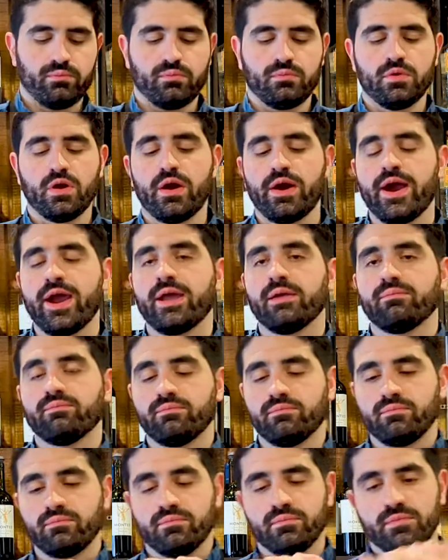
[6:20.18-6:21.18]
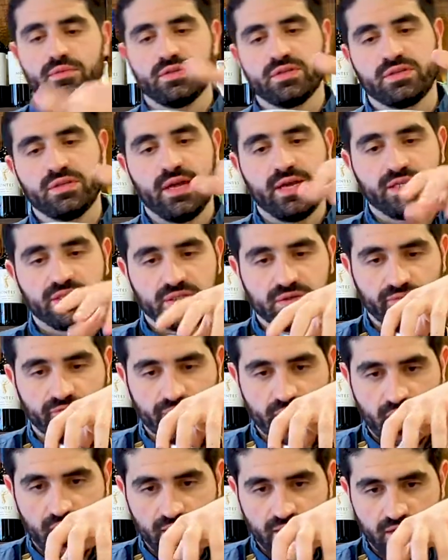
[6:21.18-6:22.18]
All right. It's nice and
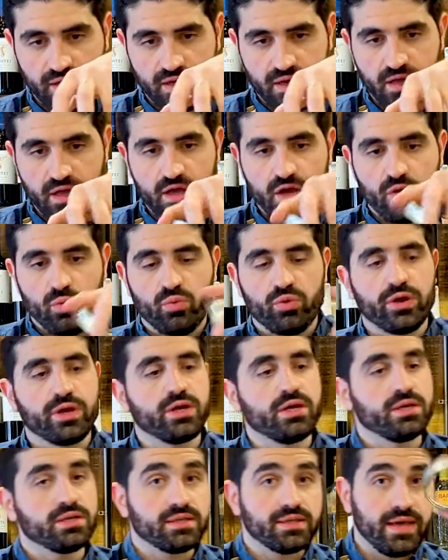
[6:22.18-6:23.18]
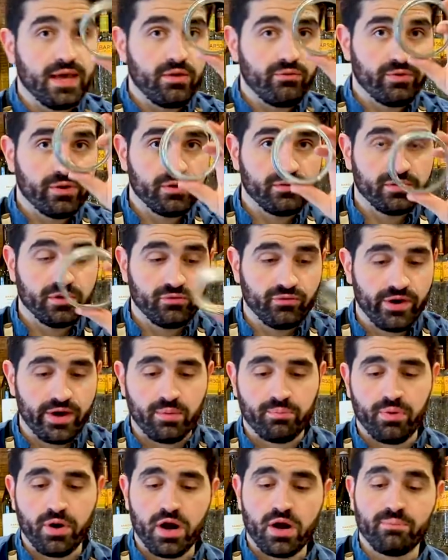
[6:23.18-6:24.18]
frothy. We're gonna get rid of the ring
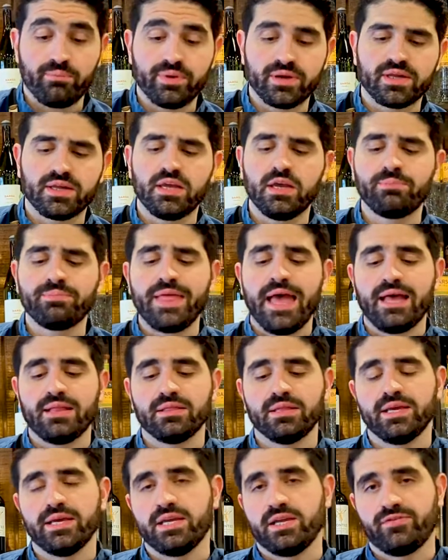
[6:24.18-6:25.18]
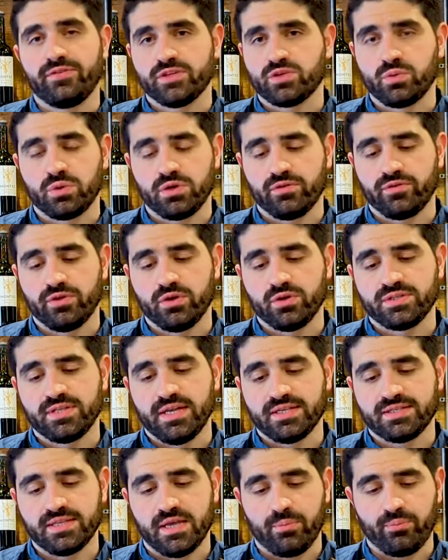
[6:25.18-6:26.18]
part, but keep that lid if it's one of those
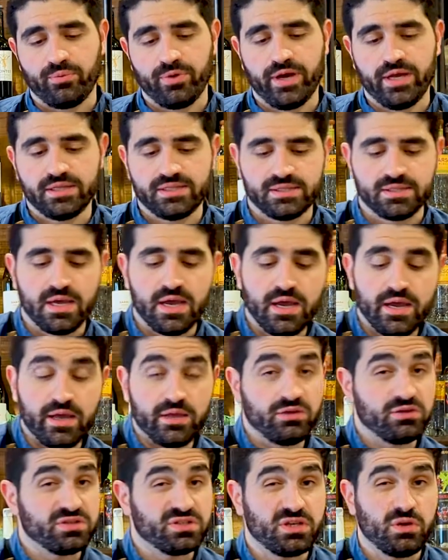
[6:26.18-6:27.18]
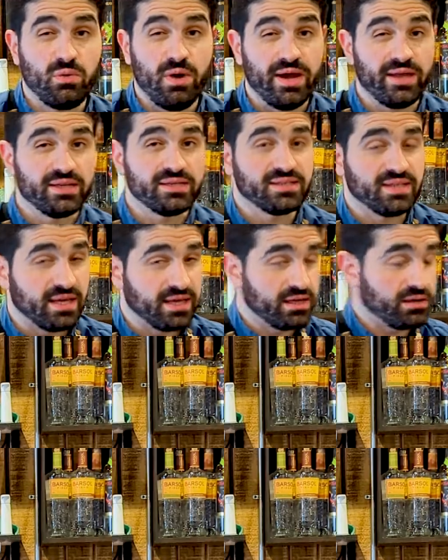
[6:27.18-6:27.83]
that separates, and you'll see why in a second.